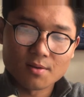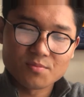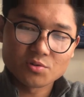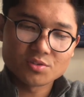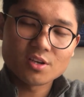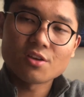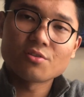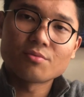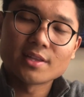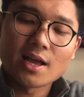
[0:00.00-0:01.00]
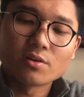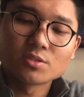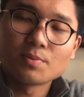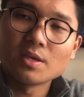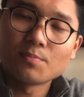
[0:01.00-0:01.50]
You'll see other
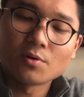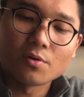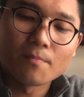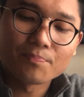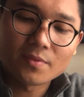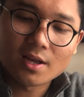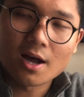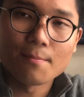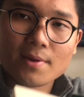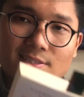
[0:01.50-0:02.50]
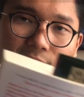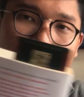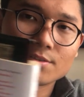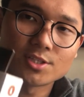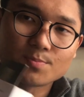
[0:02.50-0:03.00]
renowned people commenting
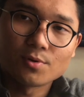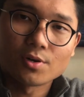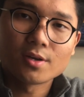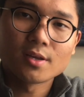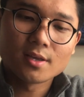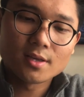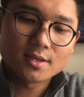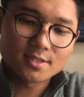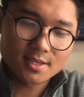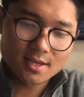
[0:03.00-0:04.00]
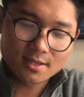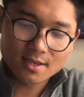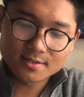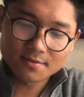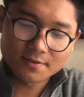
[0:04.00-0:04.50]
on this book, saying
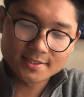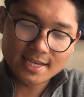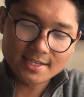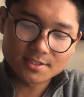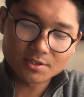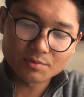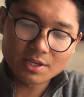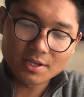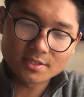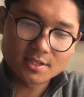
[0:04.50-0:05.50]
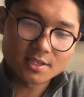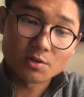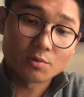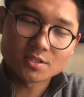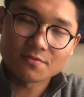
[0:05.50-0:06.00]
that it's a fantastic read, and it
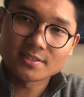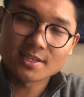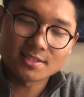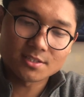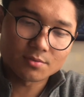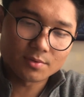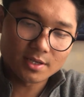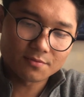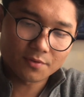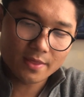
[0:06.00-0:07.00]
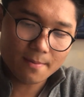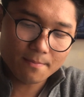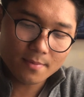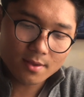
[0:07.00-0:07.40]
was a fantastic read for them.